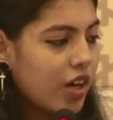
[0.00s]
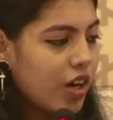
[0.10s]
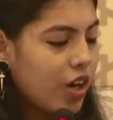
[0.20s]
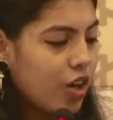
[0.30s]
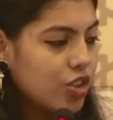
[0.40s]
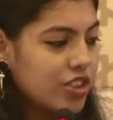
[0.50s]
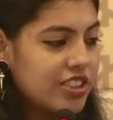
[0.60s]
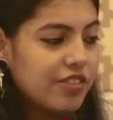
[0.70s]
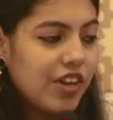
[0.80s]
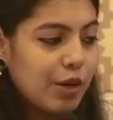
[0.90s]

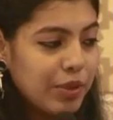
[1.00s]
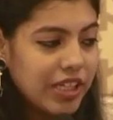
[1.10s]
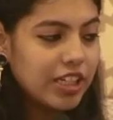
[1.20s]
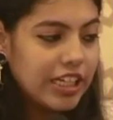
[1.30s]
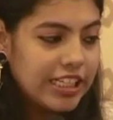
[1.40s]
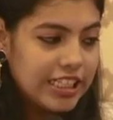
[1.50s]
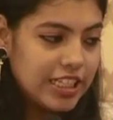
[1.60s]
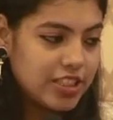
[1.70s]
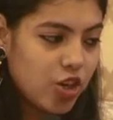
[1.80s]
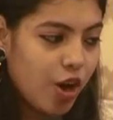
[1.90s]
Developing
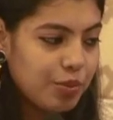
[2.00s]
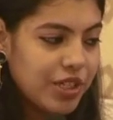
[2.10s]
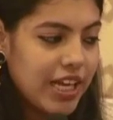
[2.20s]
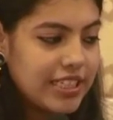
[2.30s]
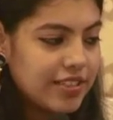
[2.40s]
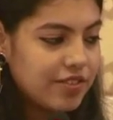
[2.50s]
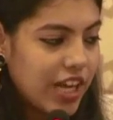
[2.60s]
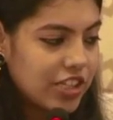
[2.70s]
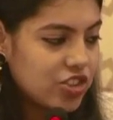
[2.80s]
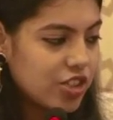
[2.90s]
India's comprehensive
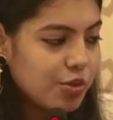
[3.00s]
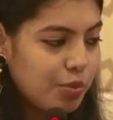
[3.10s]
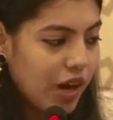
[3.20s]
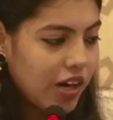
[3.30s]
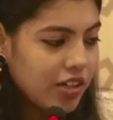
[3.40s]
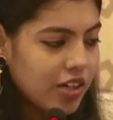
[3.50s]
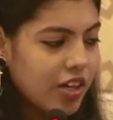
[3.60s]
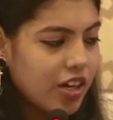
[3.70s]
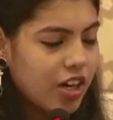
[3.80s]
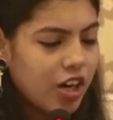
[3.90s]
national power,
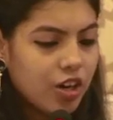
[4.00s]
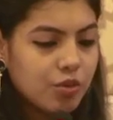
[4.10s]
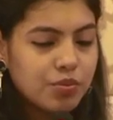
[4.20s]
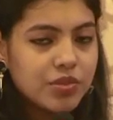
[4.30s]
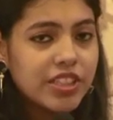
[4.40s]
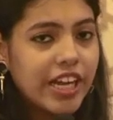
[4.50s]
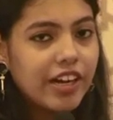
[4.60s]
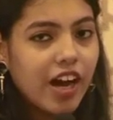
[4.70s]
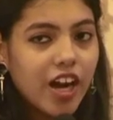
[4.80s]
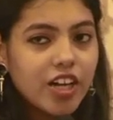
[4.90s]

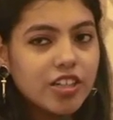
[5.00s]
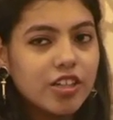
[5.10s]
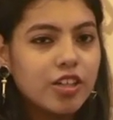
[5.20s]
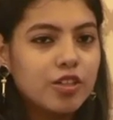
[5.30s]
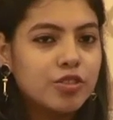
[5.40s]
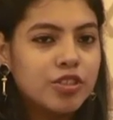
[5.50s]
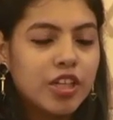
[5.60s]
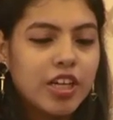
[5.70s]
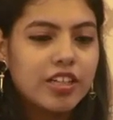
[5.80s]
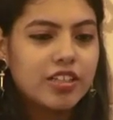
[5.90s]
there are
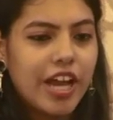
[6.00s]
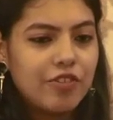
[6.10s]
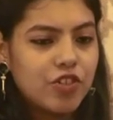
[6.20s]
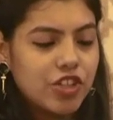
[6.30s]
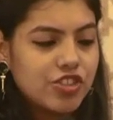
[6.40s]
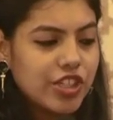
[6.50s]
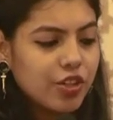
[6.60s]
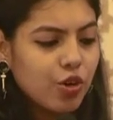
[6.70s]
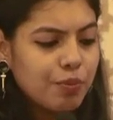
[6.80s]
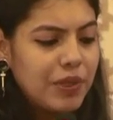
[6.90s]

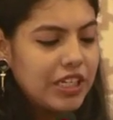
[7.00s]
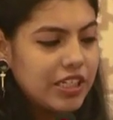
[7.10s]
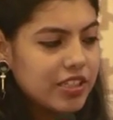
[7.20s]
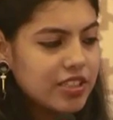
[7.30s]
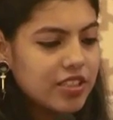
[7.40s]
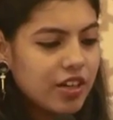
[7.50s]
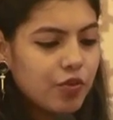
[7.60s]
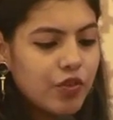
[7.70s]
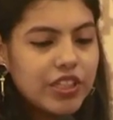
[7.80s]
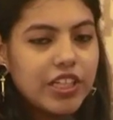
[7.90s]
diverging opinions
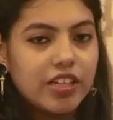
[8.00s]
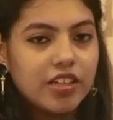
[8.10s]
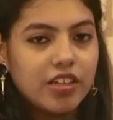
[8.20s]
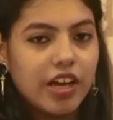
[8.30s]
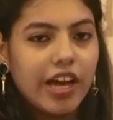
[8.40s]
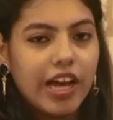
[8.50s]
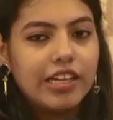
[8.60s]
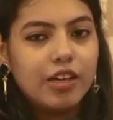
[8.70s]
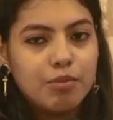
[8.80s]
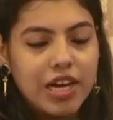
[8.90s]
within
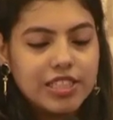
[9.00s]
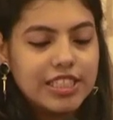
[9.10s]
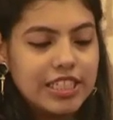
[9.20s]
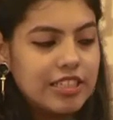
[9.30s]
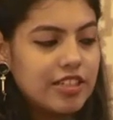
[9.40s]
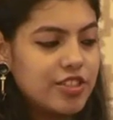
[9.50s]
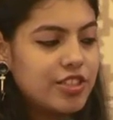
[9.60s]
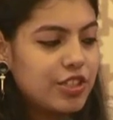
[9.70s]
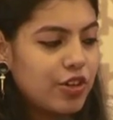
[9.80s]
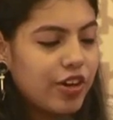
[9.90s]
and amongst India's
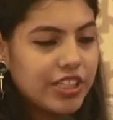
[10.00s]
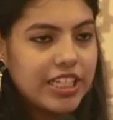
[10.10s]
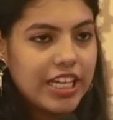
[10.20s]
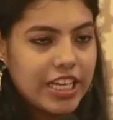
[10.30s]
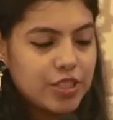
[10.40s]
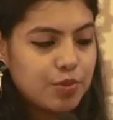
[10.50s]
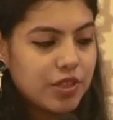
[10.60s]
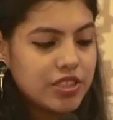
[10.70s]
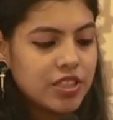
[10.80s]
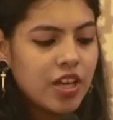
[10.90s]
security
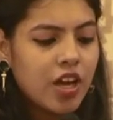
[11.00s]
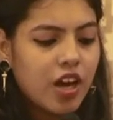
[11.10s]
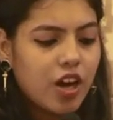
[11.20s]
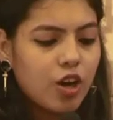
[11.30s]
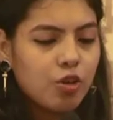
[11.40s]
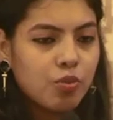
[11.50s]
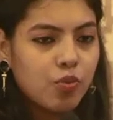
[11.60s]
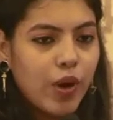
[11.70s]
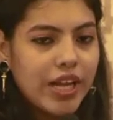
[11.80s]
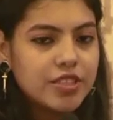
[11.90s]
experts.
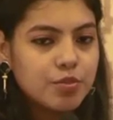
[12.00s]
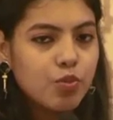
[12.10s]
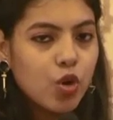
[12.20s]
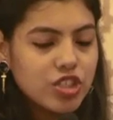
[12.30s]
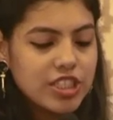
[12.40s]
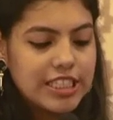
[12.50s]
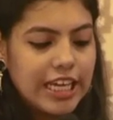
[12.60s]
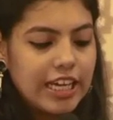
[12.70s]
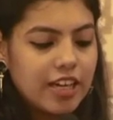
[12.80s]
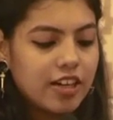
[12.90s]
Whilst most
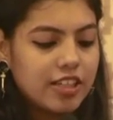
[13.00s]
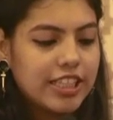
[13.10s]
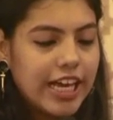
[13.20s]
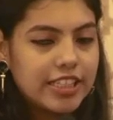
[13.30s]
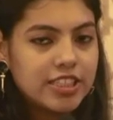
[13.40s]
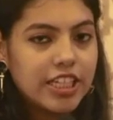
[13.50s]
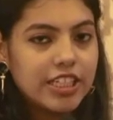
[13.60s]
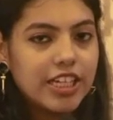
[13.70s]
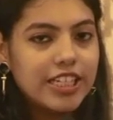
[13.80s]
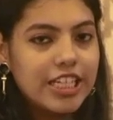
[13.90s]
say that
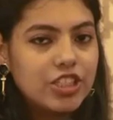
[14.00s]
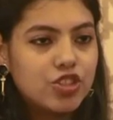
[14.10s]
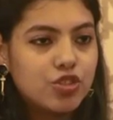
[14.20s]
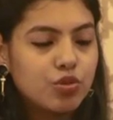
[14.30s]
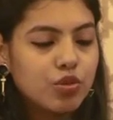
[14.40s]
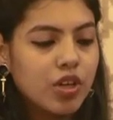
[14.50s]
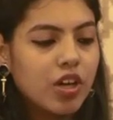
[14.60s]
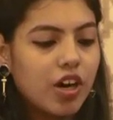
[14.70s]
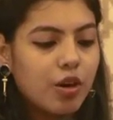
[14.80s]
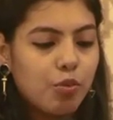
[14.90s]
India needs to
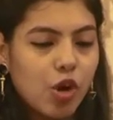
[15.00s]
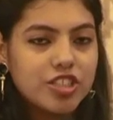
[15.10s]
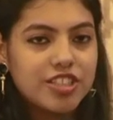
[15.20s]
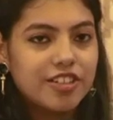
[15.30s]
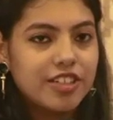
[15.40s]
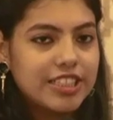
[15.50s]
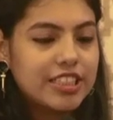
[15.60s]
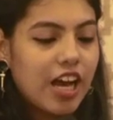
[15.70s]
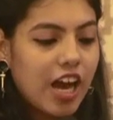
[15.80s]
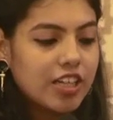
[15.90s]
bolster its
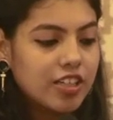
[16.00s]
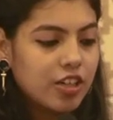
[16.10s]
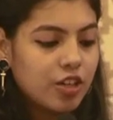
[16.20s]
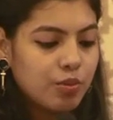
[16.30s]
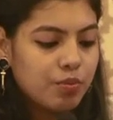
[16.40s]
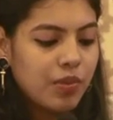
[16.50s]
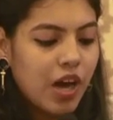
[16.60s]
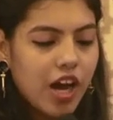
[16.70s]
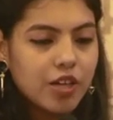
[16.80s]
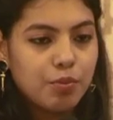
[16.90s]
hard
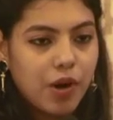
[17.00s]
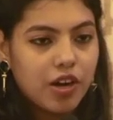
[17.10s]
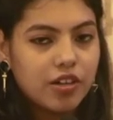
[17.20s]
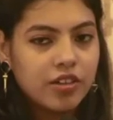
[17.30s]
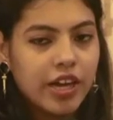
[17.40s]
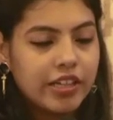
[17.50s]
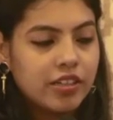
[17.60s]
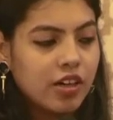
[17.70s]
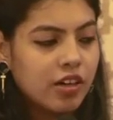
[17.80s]
power, and